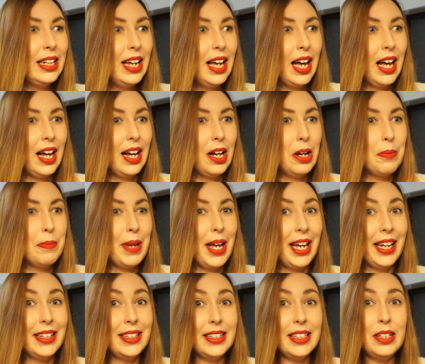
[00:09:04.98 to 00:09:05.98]

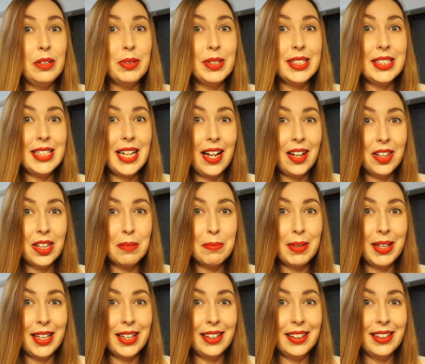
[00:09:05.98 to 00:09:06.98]
And he was telling
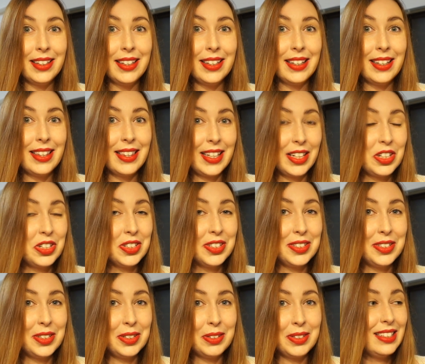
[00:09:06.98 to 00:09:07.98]
me the good
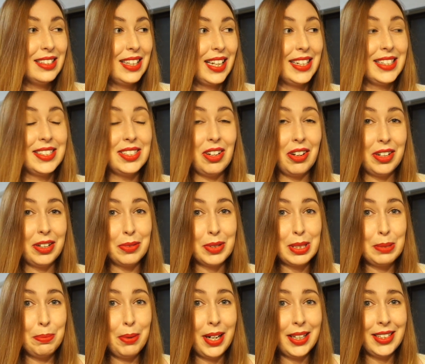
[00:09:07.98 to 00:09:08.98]
news that his daughter was
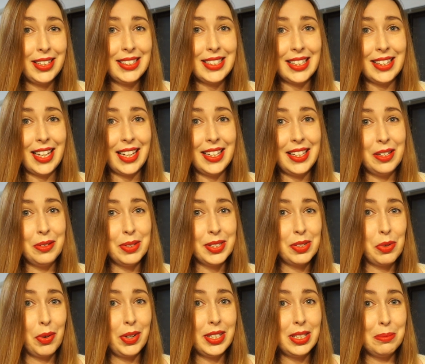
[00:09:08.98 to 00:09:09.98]
pregnant and that he was
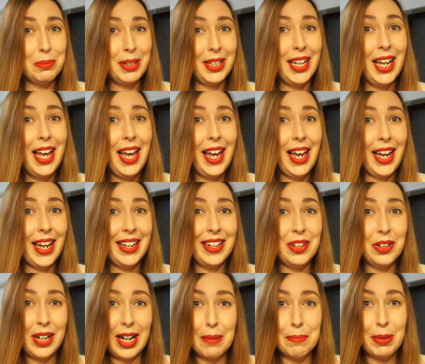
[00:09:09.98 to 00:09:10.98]
going to be a
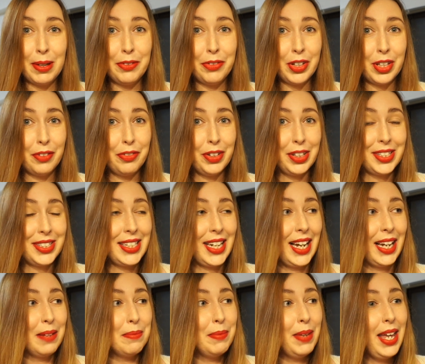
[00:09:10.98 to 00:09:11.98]
grandpa for the first
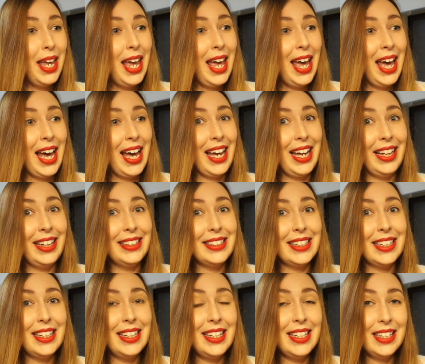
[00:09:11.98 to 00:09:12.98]
time. And
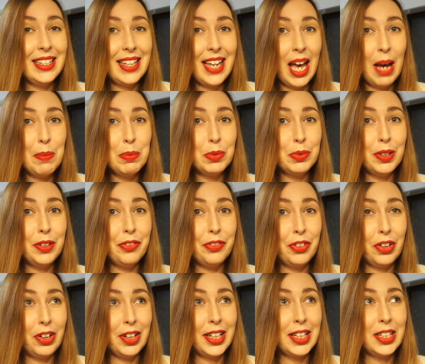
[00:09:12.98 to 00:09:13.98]
he kept
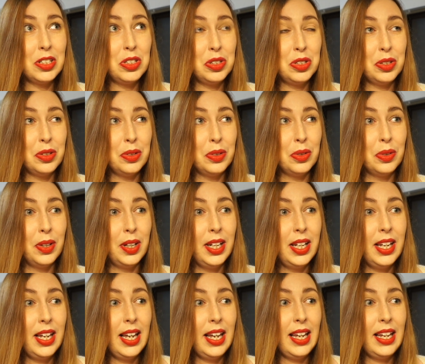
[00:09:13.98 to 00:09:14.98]
referring to
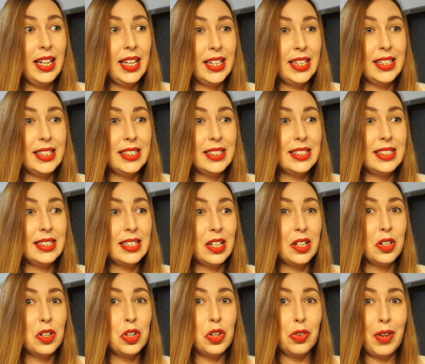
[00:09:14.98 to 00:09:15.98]
his
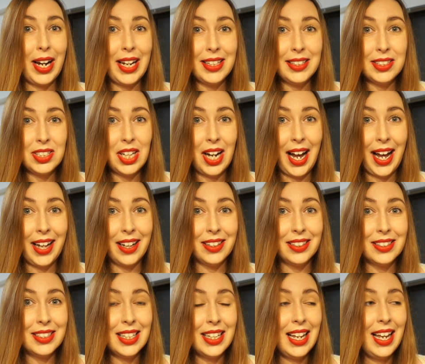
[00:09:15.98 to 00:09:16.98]

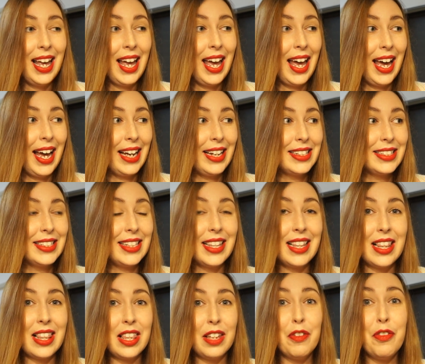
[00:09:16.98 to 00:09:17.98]
grandchild as
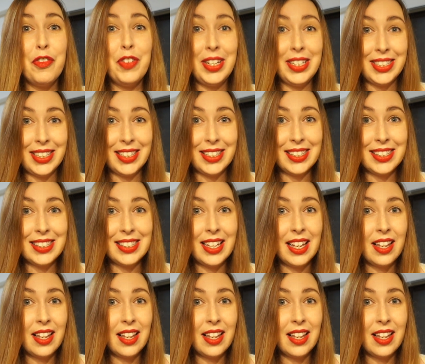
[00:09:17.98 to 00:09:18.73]
the fetus.